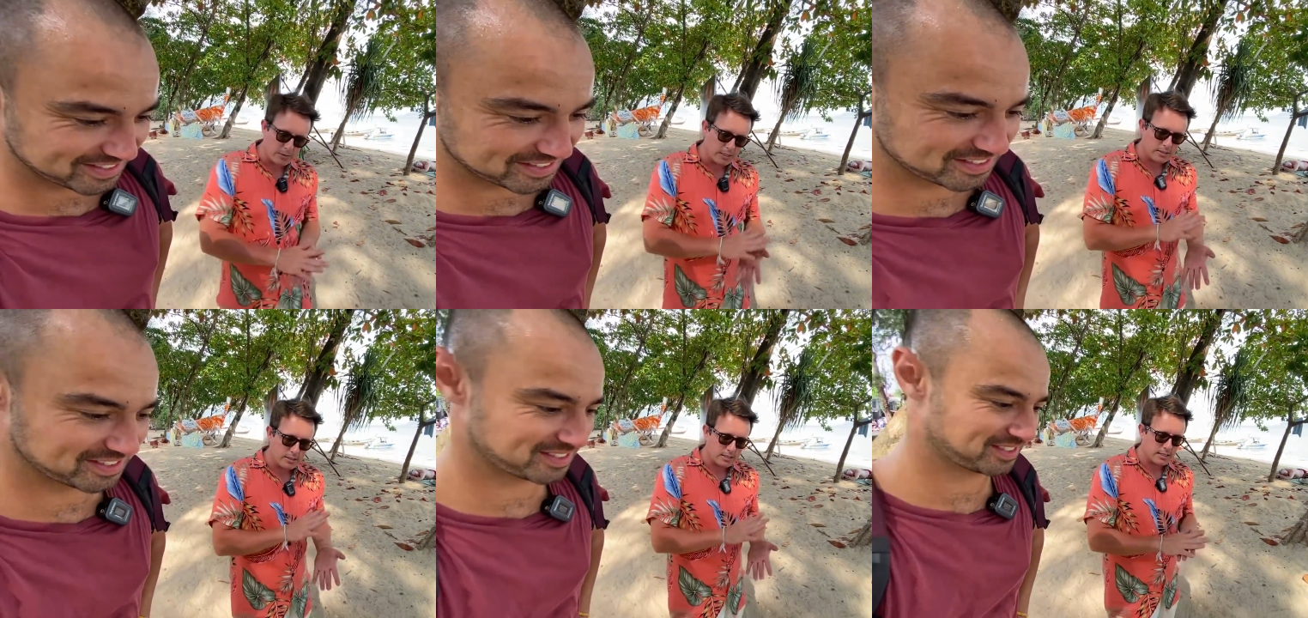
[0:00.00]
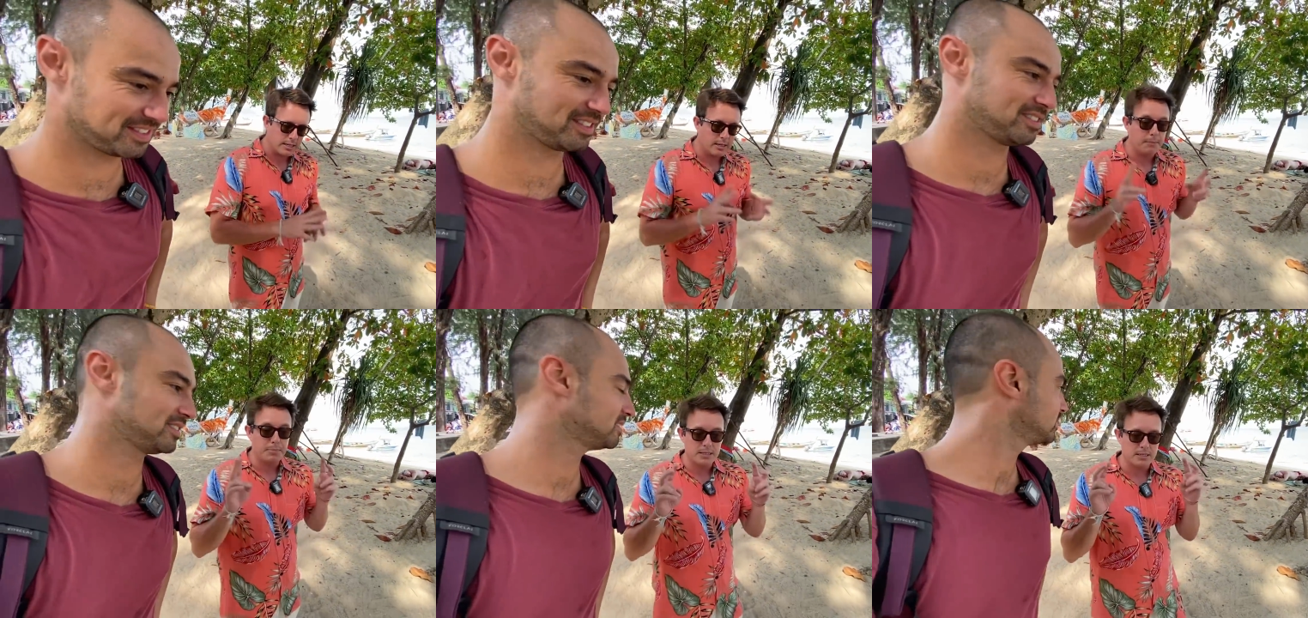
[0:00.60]
Speaker 1: didn't succeed in a
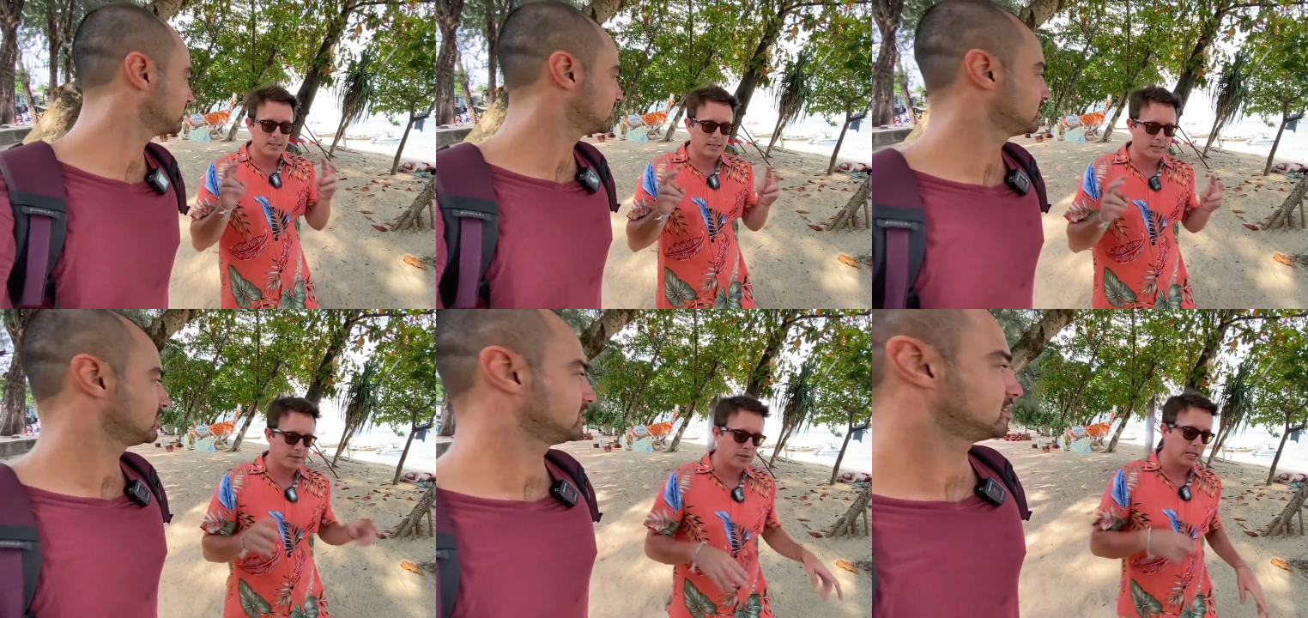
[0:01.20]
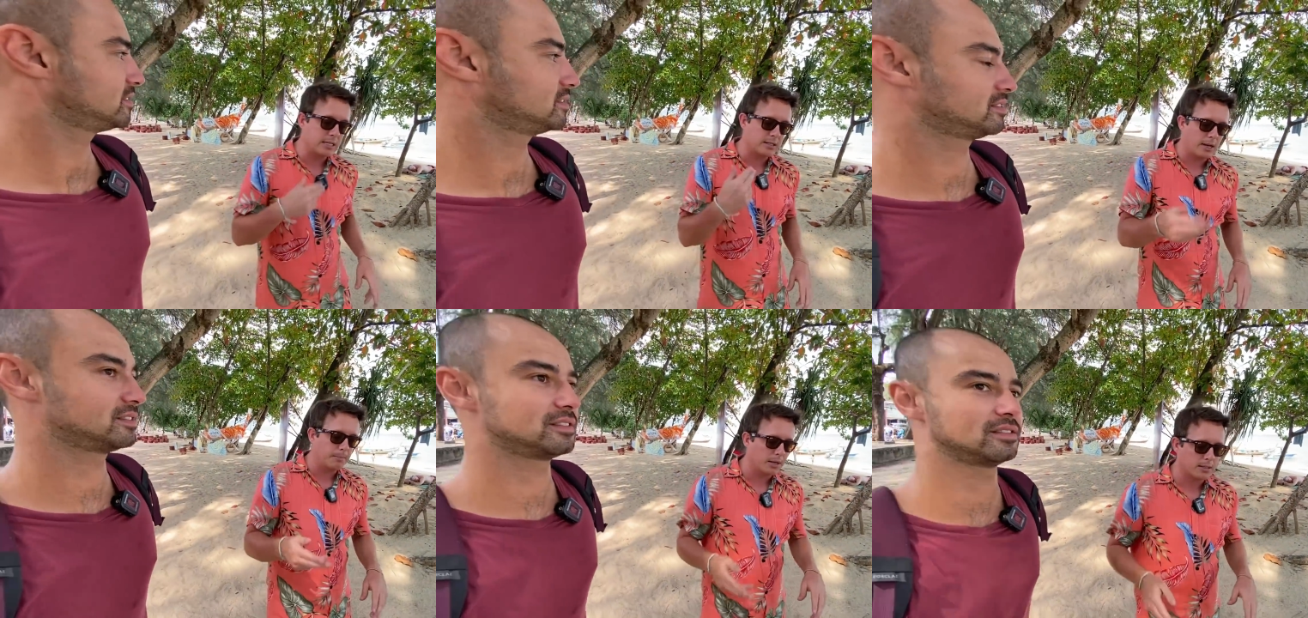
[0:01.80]
business sense for at least
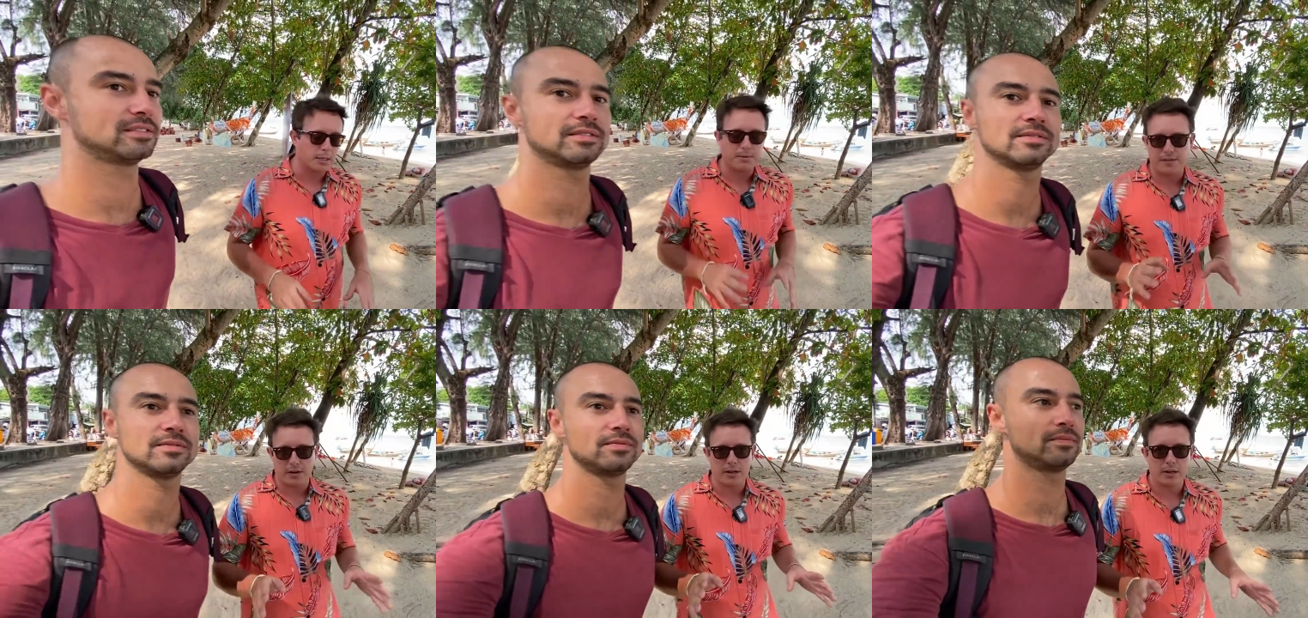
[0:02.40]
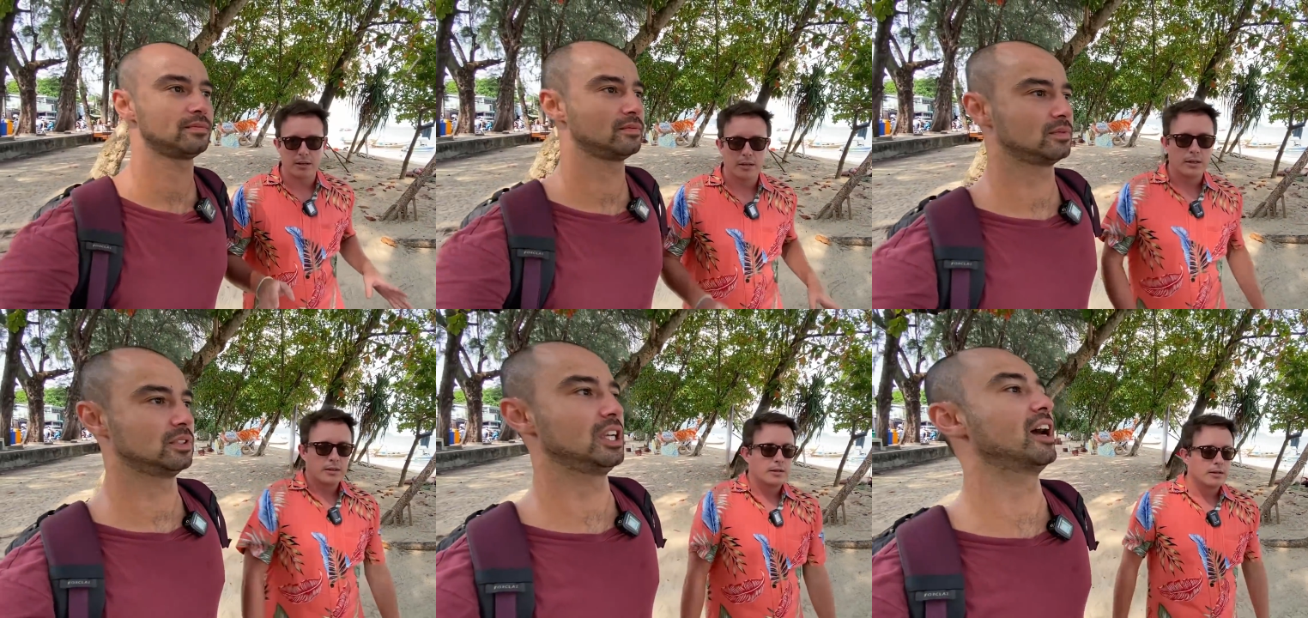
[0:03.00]
nine months, I'd be fine.
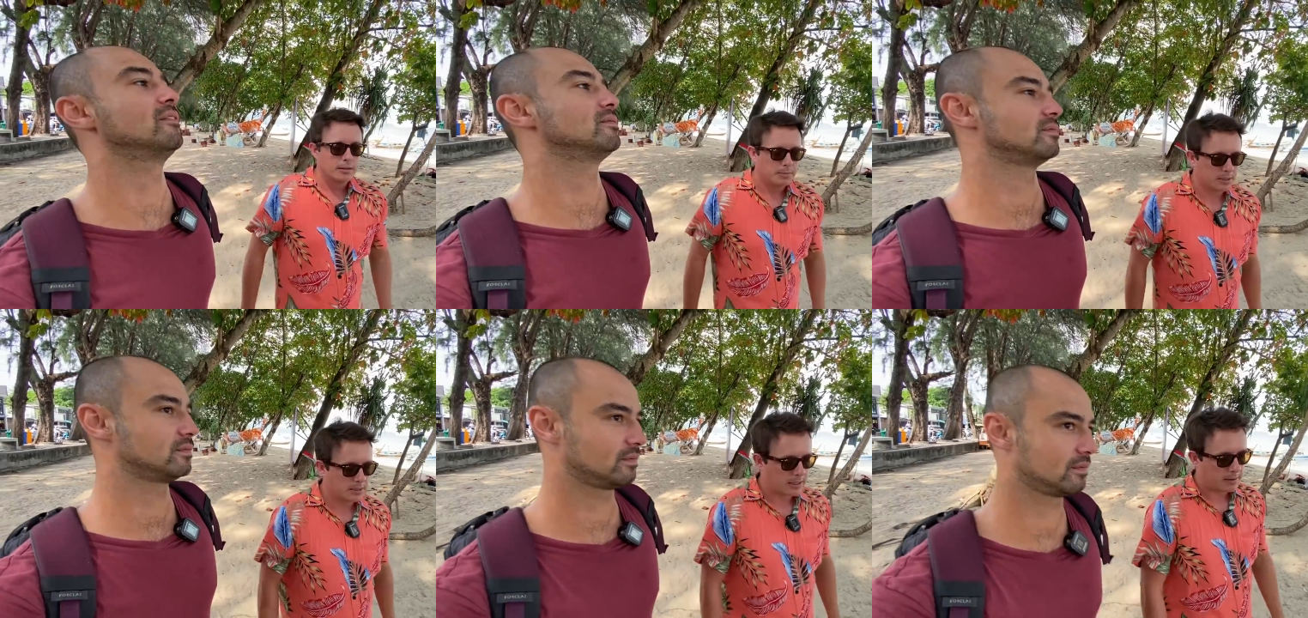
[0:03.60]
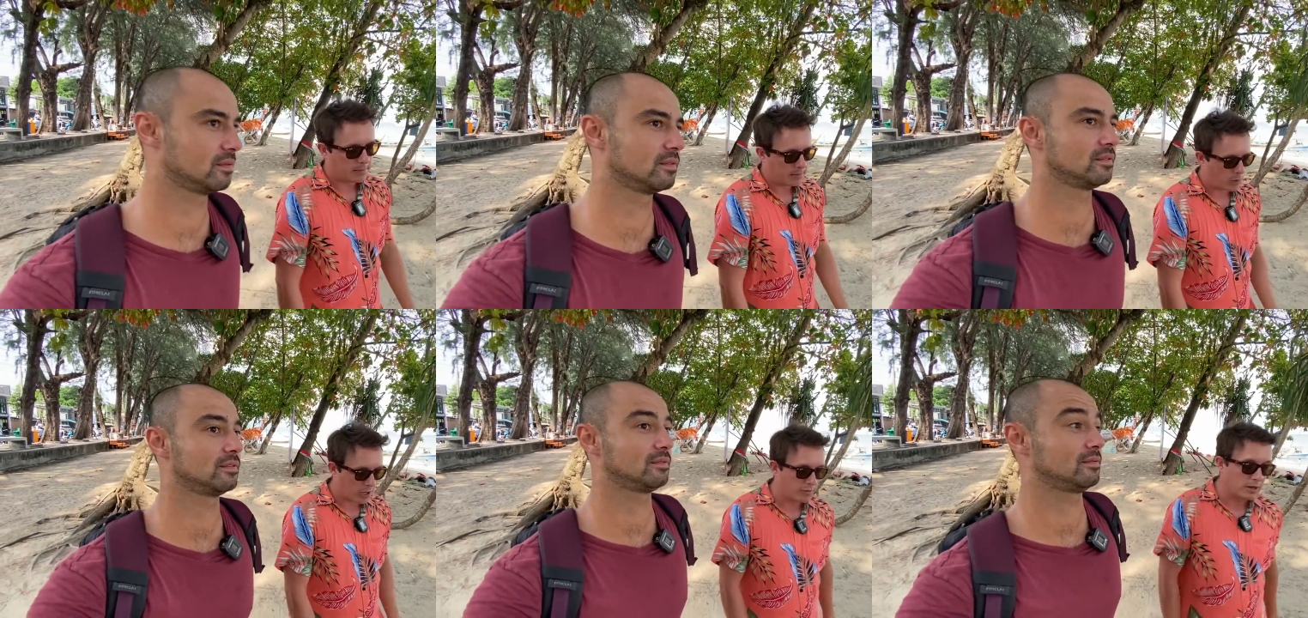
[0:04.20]
Speaker 2: Yeah.
Speaker 1: But um,
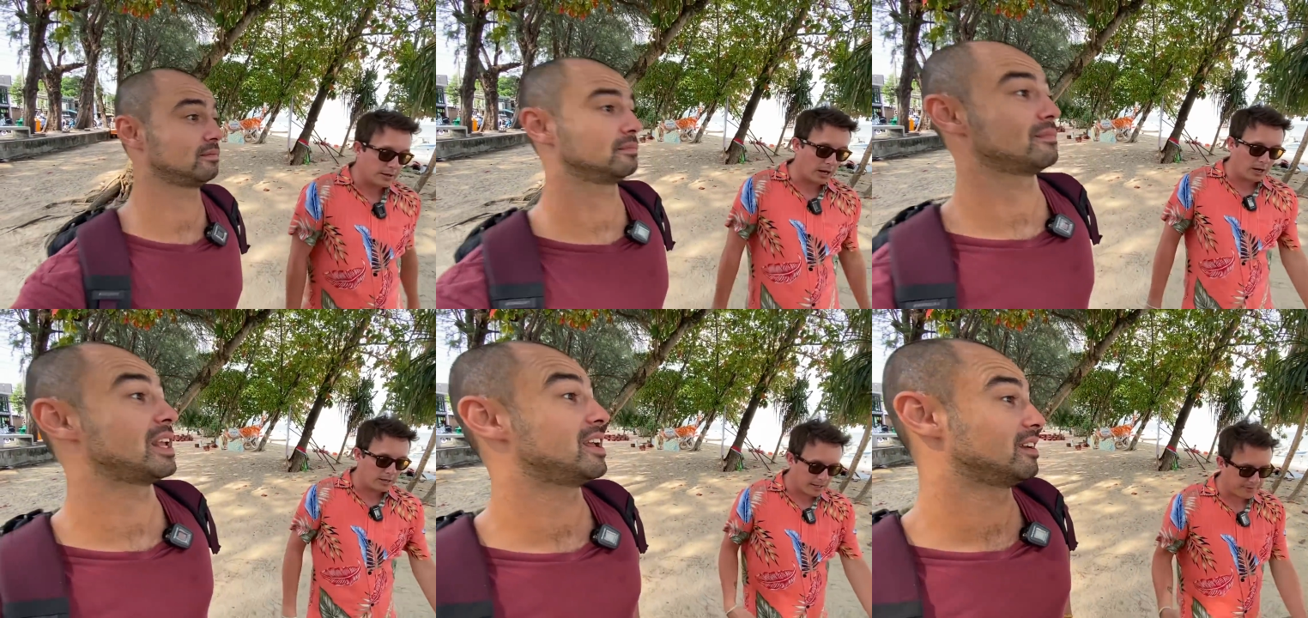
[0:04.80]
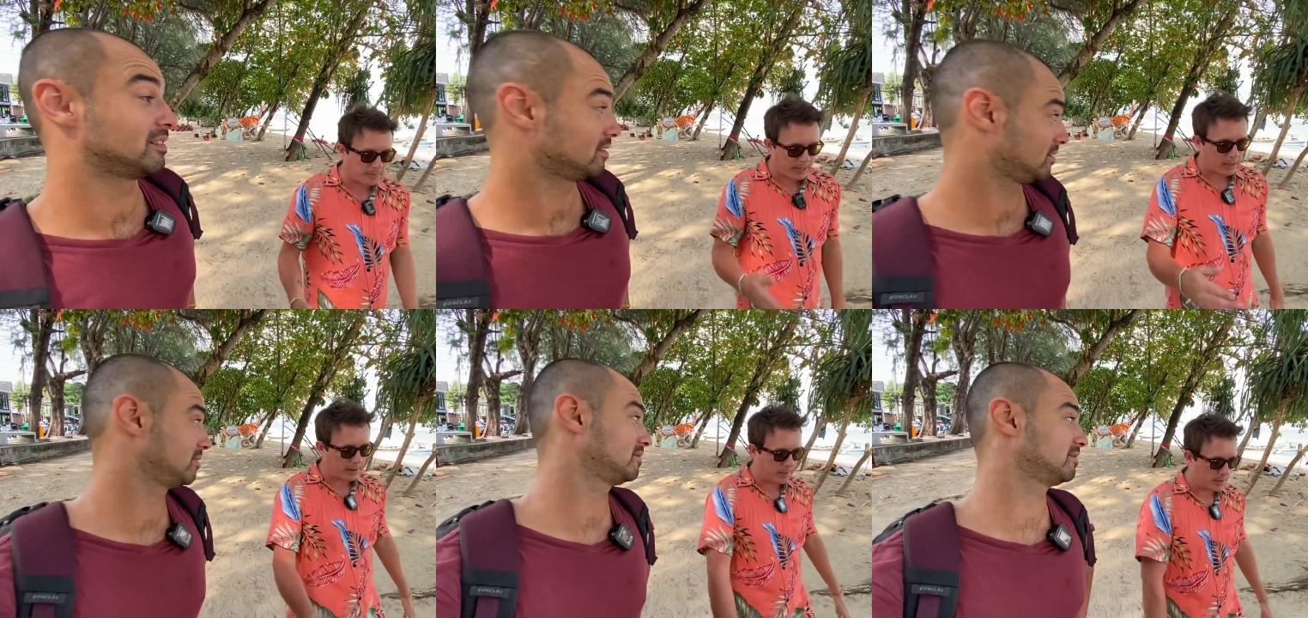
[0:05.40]
working really hard after about
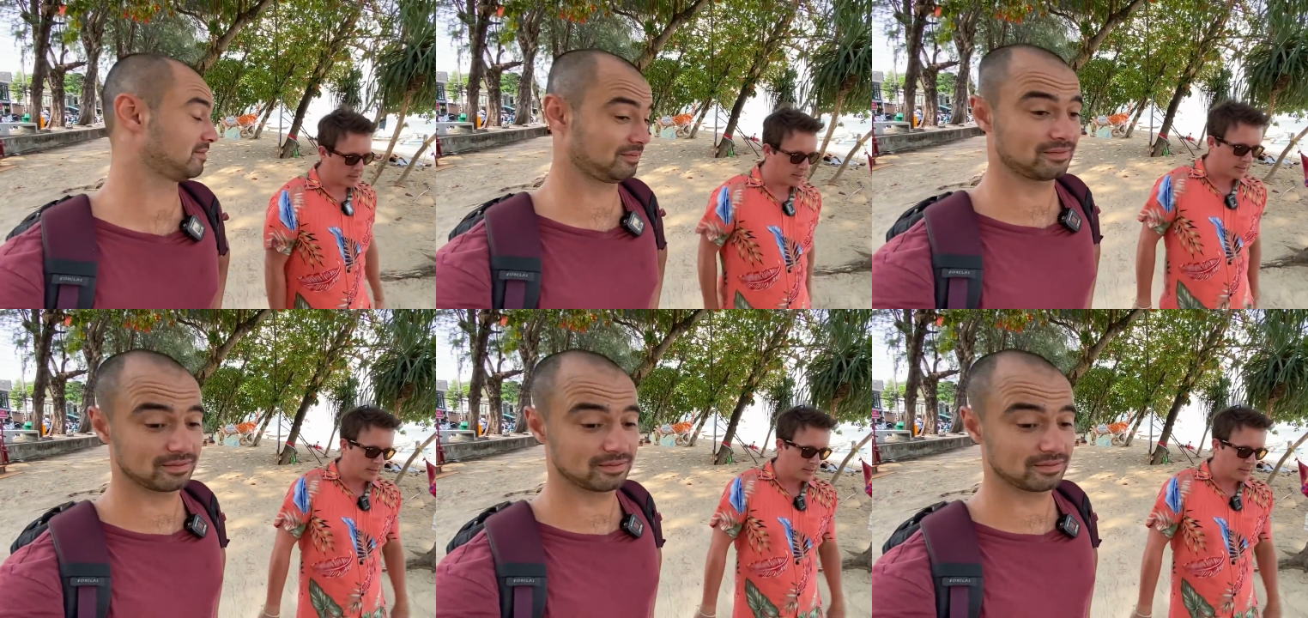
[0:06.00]
nine months.